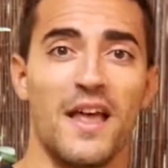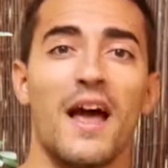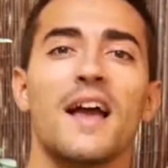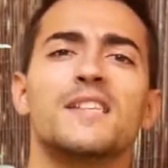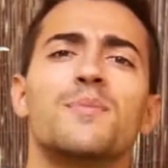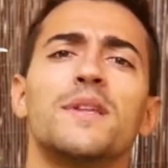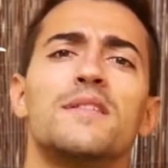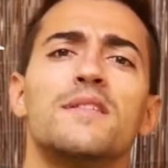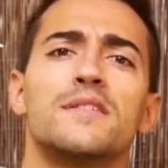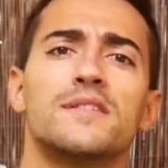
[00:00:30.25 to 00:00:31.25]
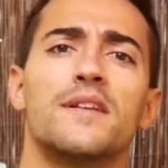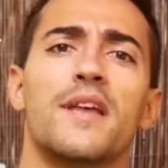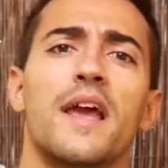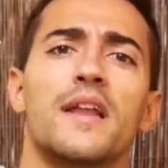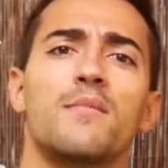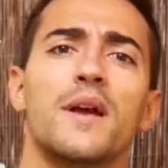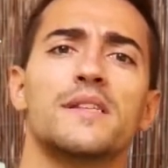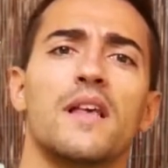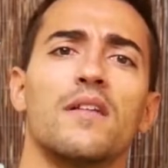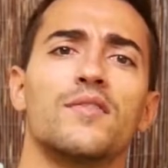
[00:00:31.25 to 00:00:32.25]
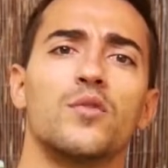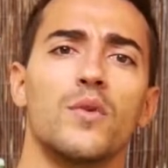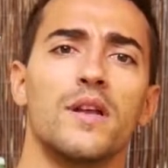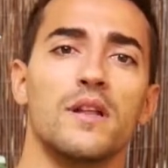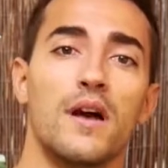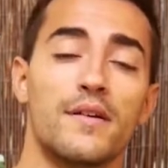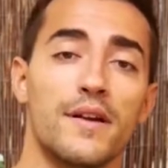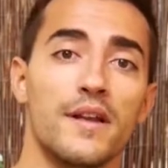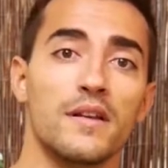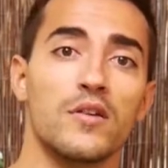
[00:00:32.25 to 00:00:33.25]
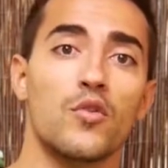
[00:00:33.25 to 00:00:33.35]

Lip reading: I spent years dedicating myself to e-learning,